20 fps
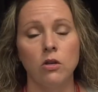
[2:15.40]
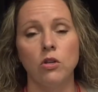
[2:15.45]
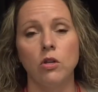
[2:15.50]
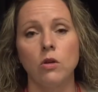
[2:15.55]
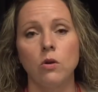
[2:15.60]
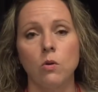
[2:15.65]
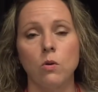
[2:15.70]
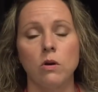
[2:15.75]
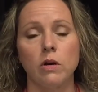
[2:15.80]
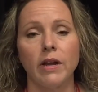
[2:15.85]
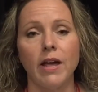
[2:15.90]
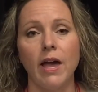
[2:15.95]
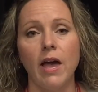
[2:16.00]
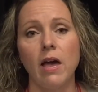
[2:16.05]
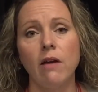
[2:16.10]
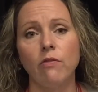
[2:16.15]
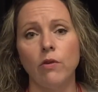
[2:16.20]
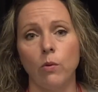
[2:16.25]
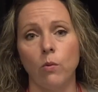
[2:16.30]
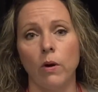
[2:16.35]
New York,
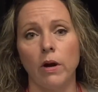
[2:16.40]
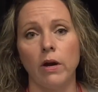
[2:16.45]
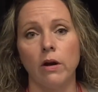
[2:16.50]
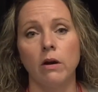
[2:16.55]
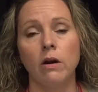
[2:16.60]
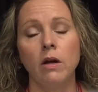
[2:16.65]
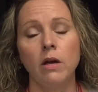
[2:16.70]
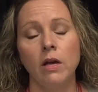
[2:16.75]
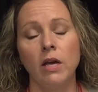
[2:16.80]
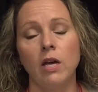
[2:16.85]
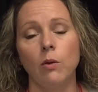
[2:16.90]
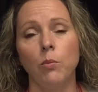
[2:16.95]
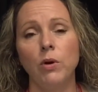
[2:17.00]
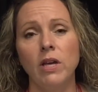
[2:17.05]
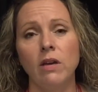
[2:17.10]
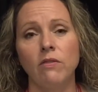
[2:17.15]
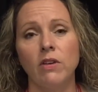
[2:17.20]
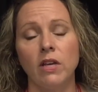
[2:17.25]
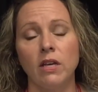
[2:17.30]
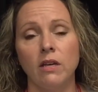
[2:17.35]
everywhere. And we
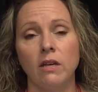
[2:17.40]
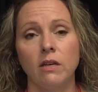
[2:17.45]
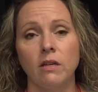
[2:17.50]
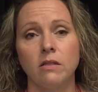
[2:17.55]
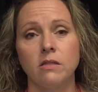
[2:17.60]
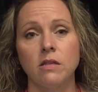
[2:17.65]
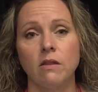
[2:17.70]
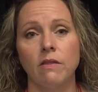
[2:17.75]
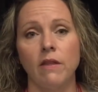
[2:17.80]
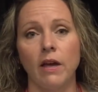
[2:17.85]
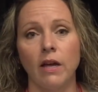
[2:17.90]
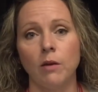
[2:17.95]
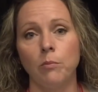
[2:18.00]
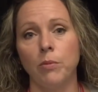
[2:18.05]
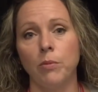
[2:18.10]
have kids that